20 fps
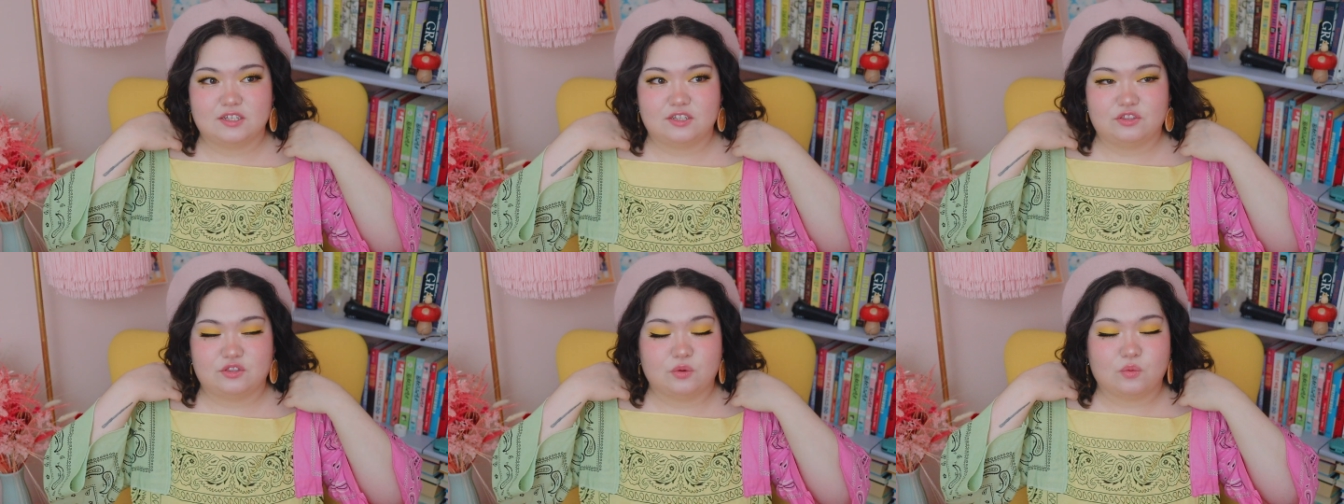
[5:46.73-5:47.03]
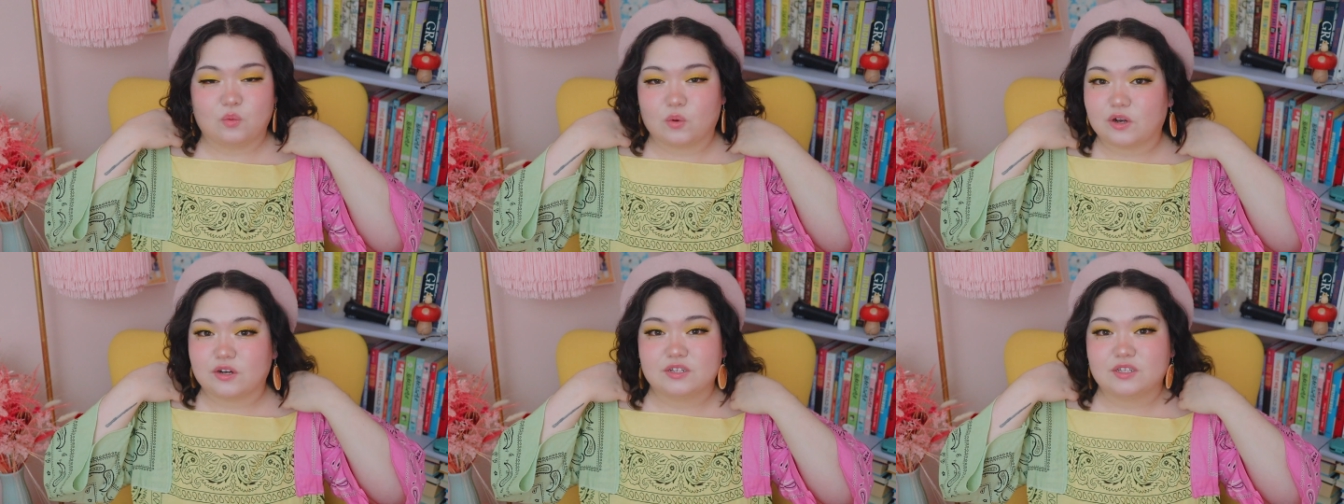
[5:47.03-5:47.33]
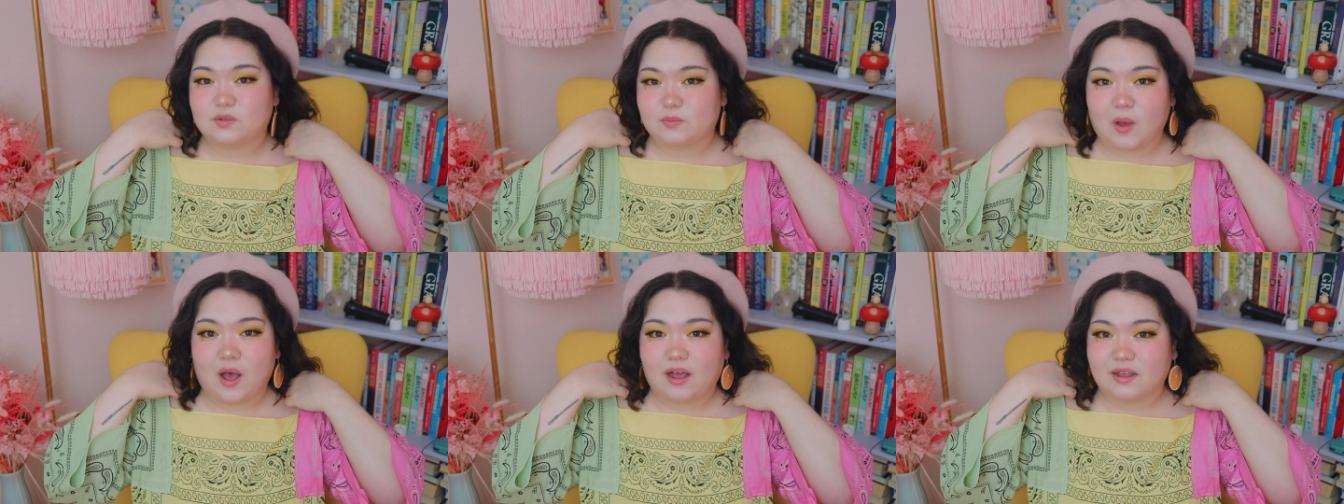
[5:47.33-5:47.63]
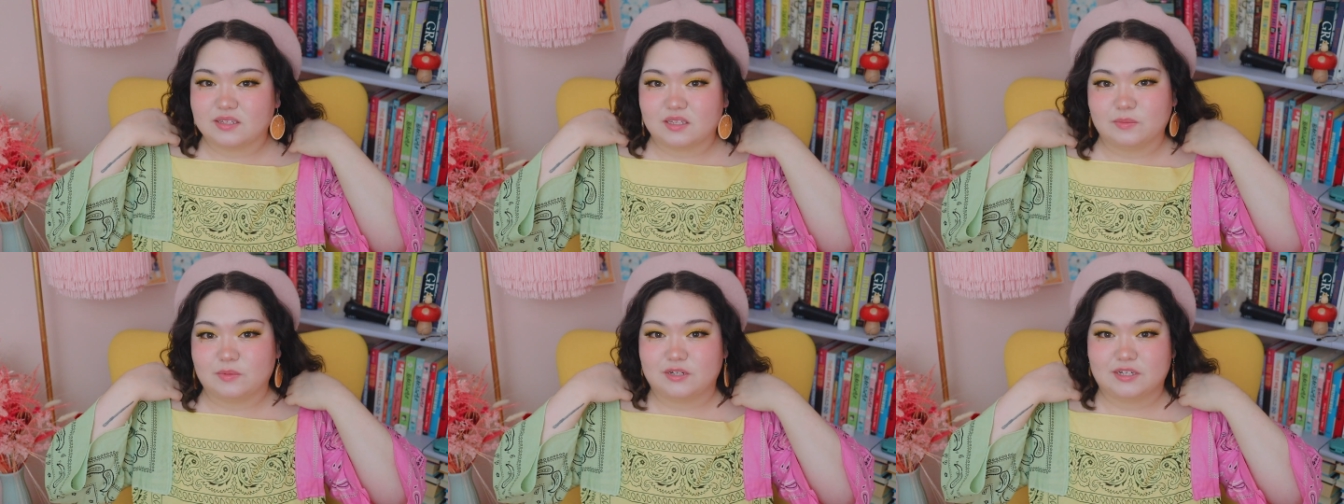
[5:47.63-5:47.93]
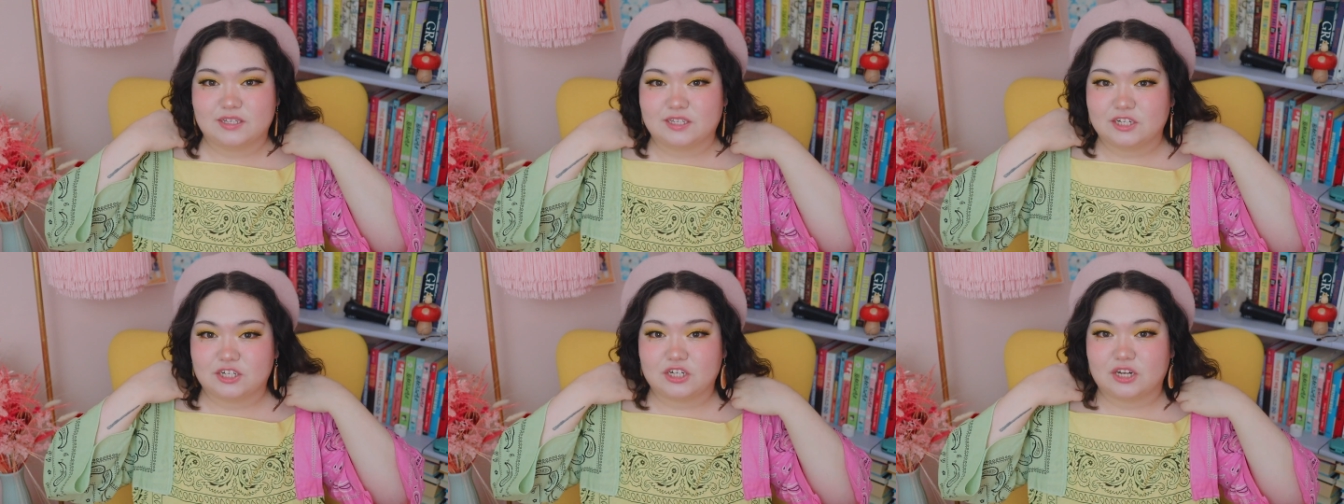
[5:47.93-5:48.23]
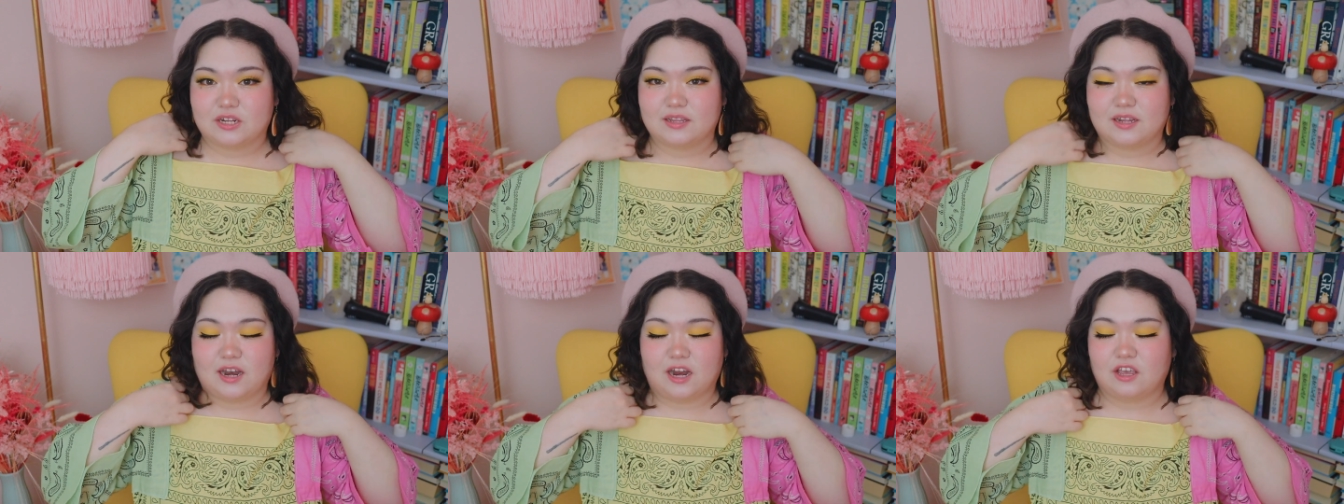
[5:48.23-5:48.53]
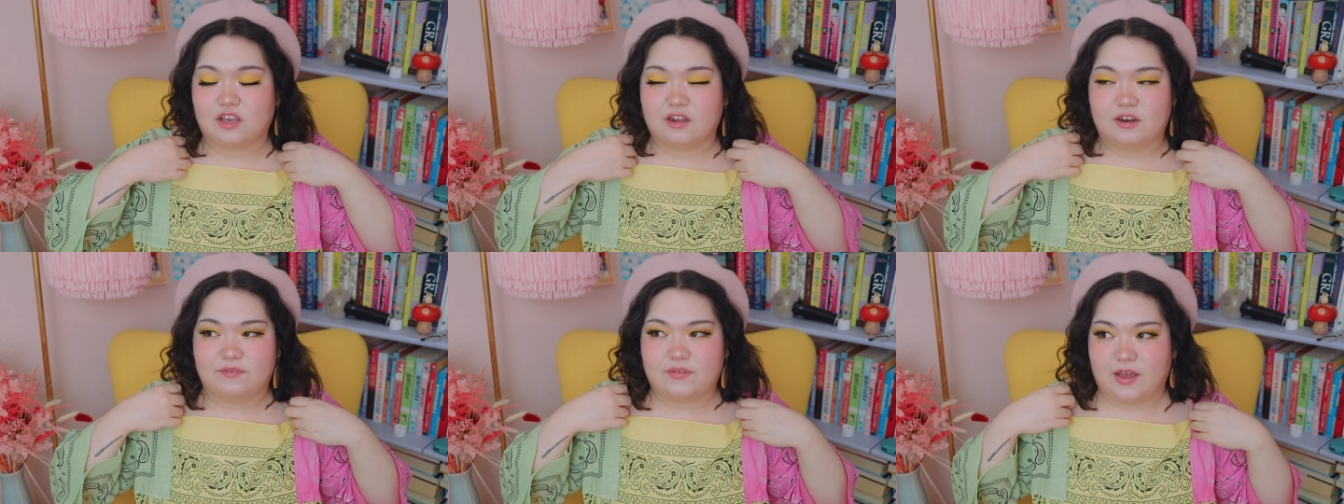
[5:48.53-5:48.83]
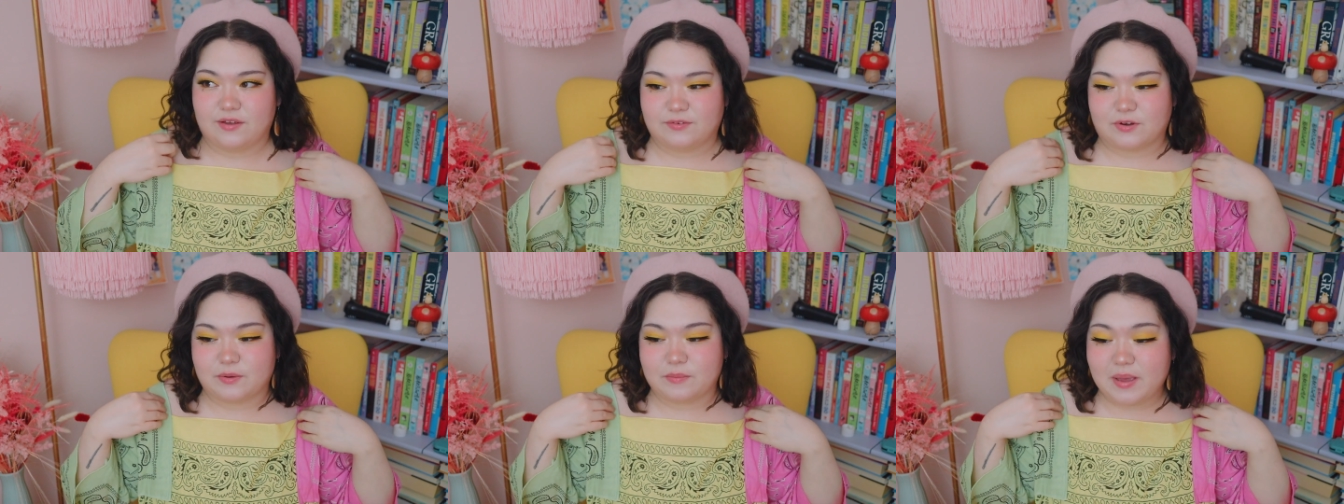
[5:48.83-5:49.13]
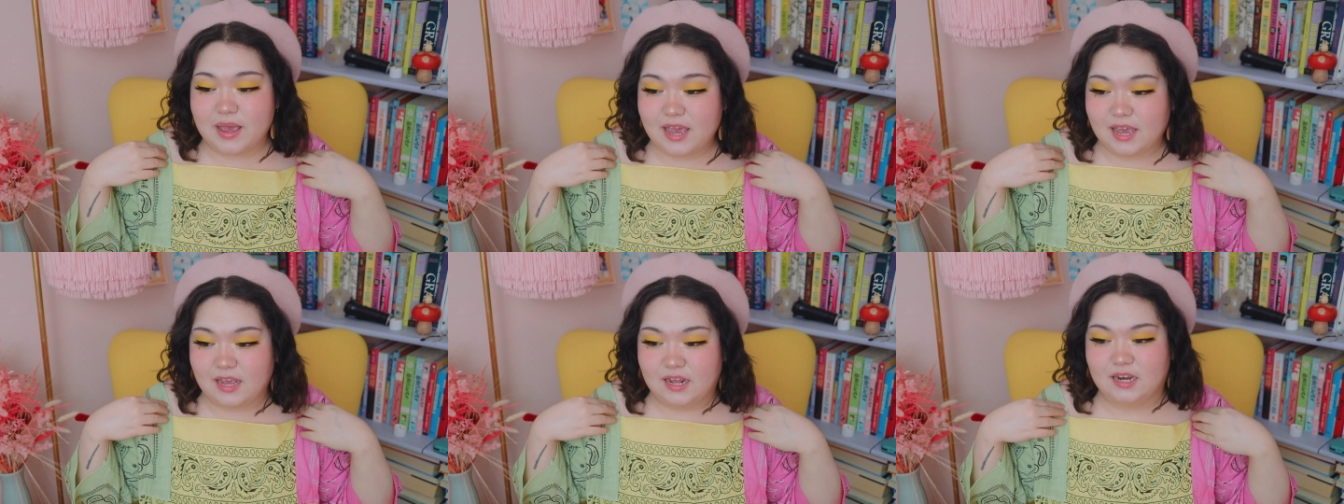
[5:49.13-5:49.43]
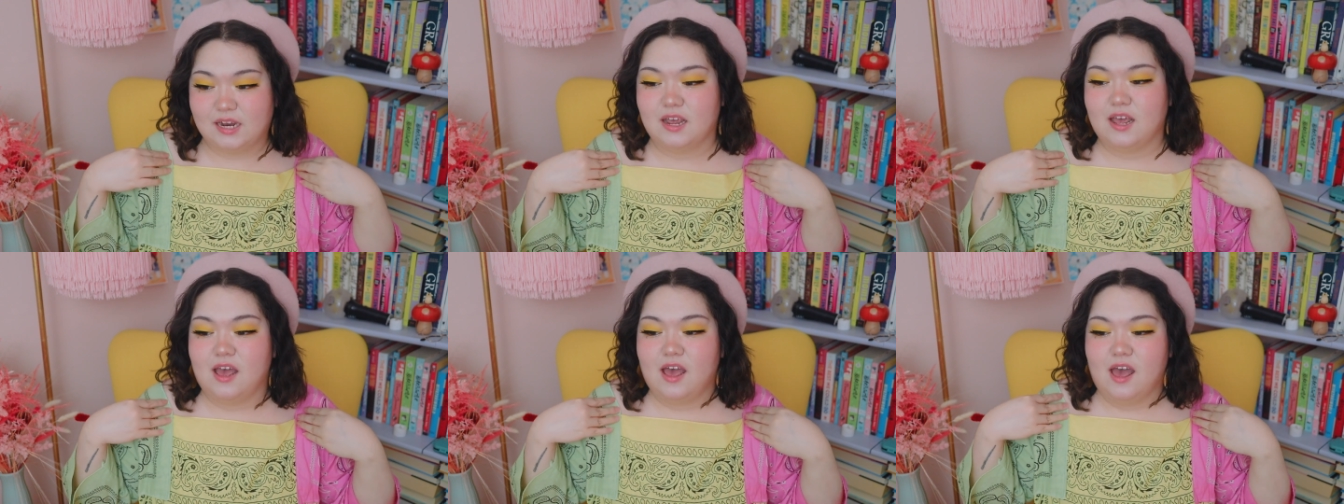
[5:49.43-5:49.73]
the worst possible decision that I could have ever made.